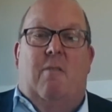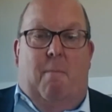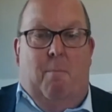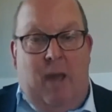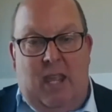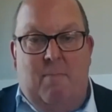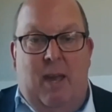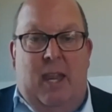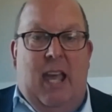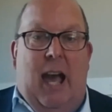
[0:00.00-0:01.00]
many,
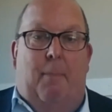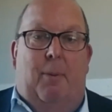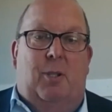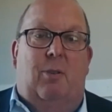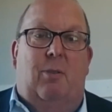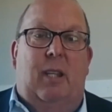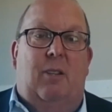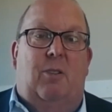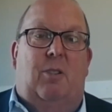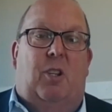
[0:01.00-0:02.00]
many
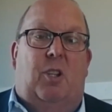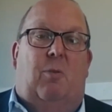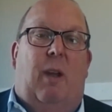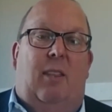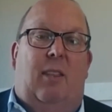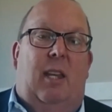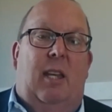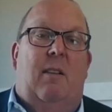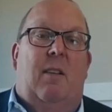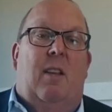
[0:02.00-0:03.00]
opportunities to
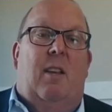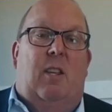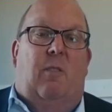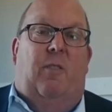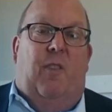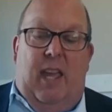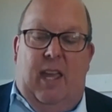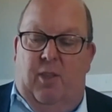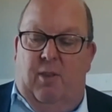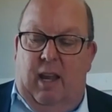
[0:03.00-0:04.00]
strengthen your
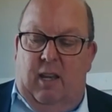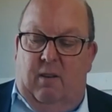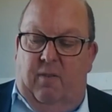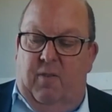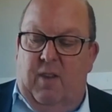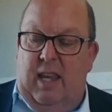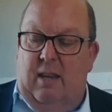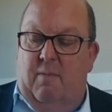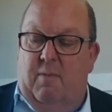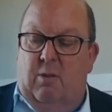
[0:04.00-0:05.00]
faith and to
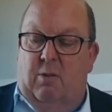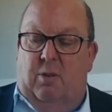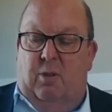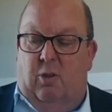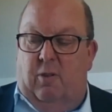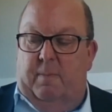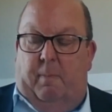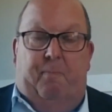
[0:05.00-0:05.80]
feed your soul.